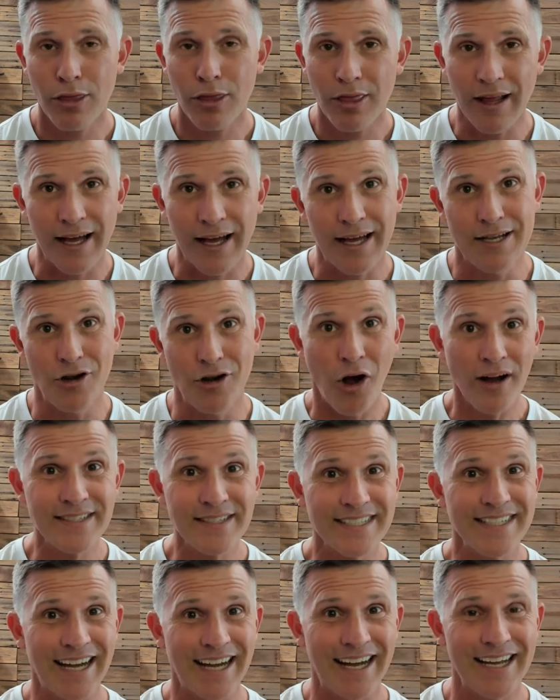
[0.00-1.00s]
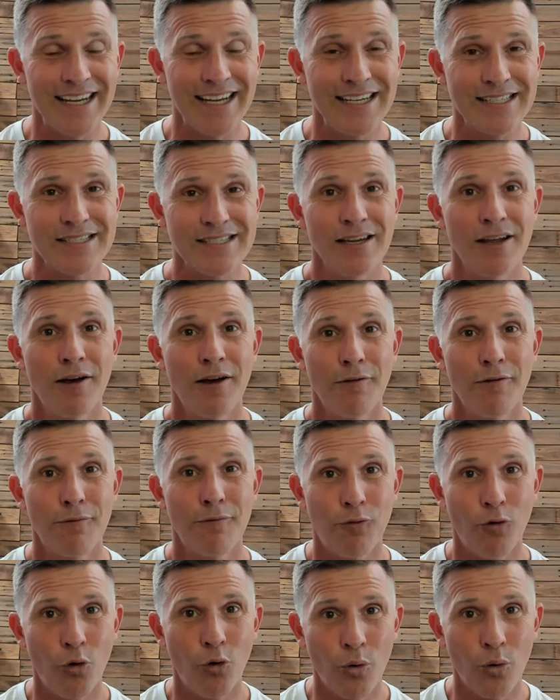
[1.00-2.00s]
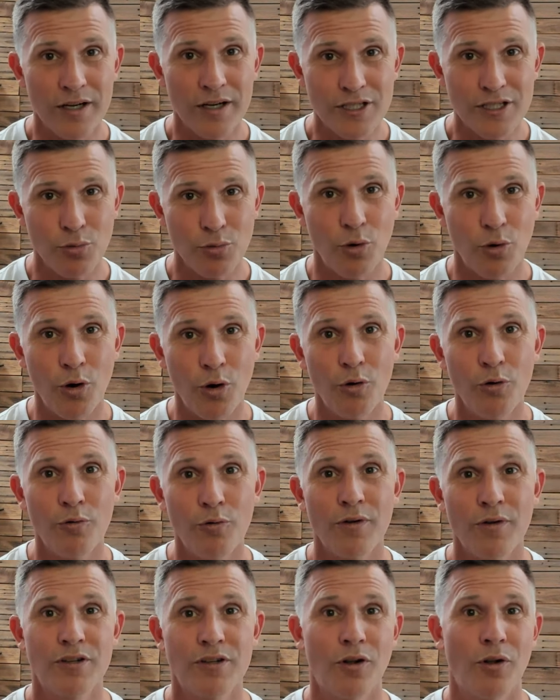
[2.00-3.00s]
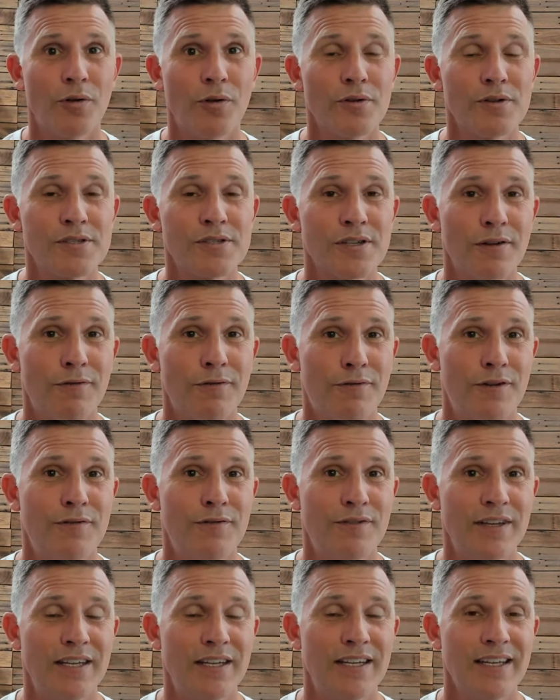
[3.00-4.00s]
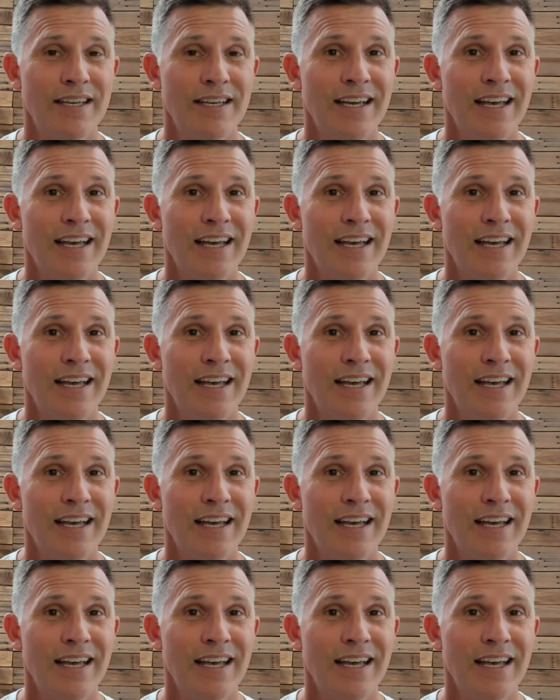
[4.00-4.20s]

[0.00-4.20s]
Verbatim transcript: 90 days for $12.50.